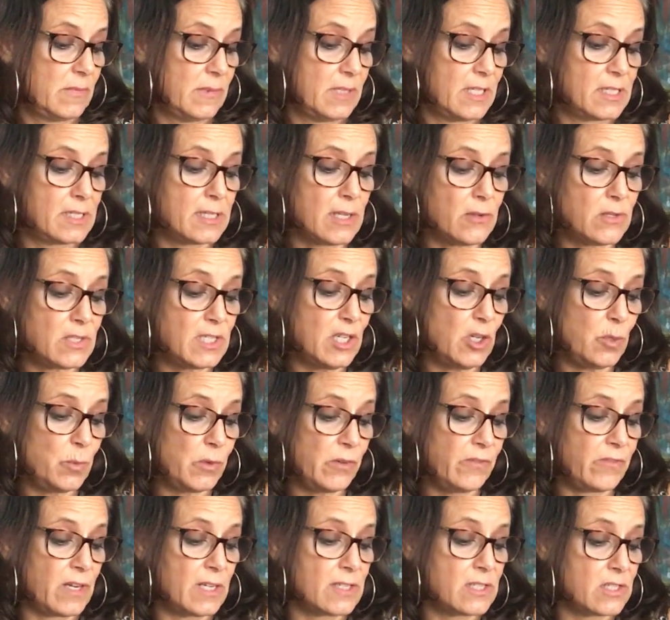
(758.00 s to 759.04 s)
Associate
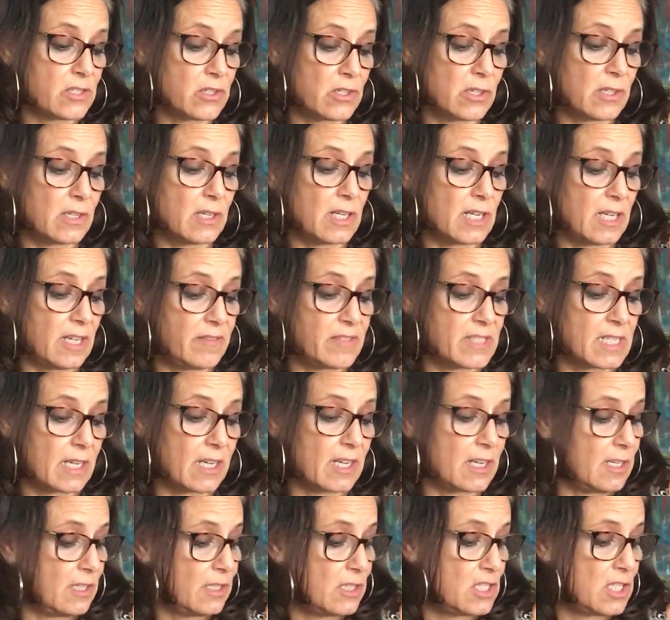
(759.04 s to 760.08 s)
Professor of
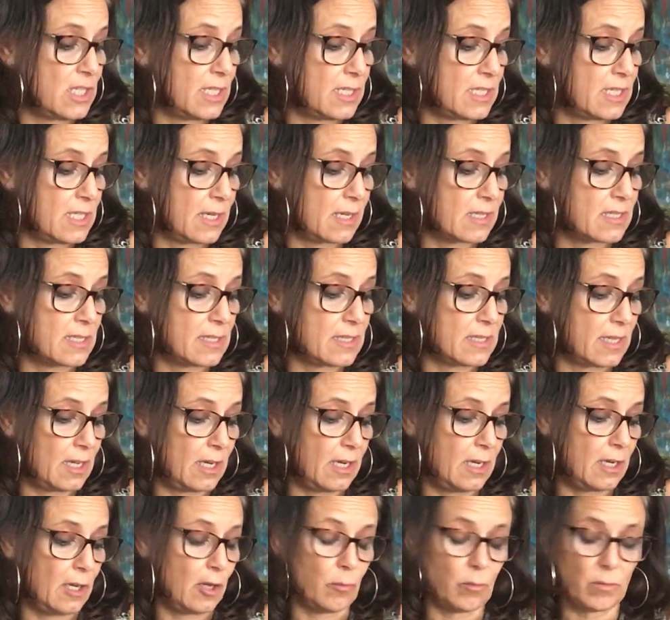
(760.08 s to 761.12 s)
Psychology at Texas
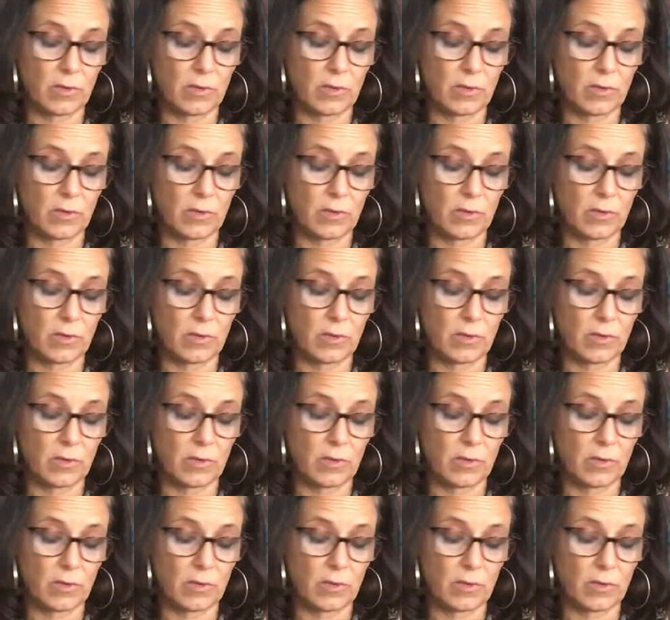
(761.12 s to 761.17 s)
A&M.